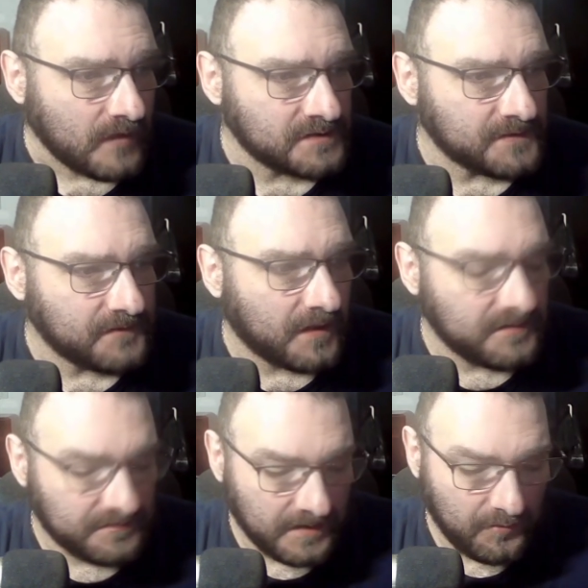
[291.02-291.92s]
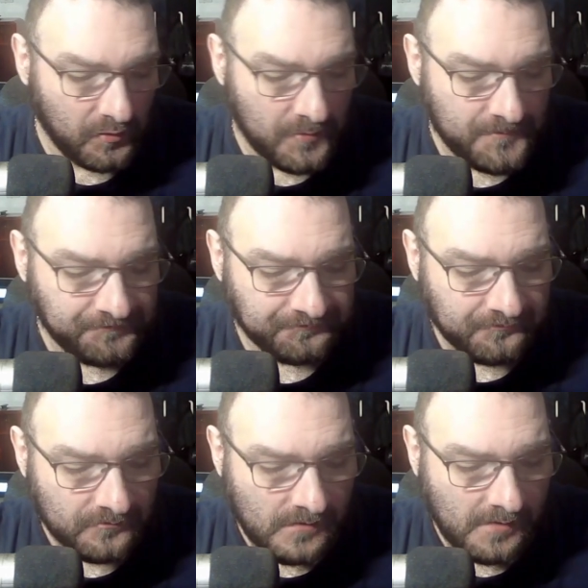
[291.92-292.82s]
sometimes people
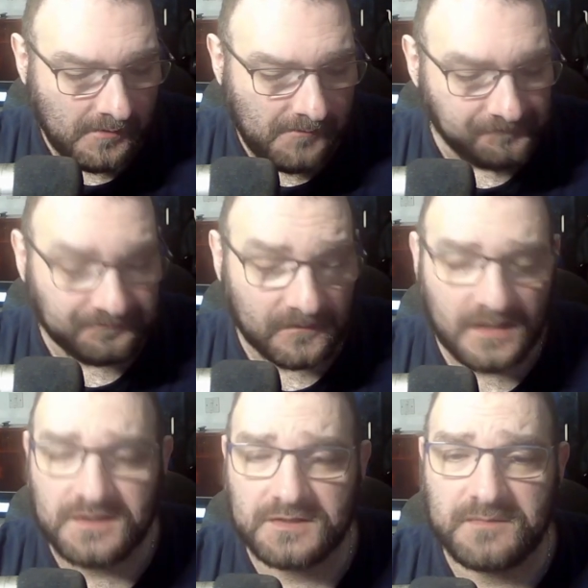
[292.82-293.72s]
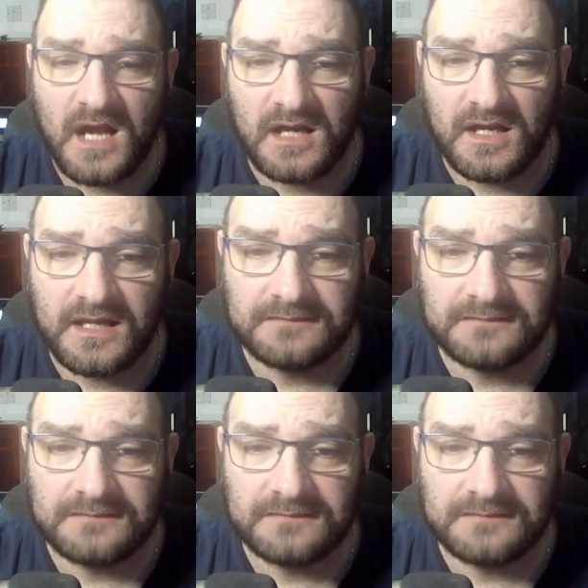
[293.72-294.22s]
can just be ugly.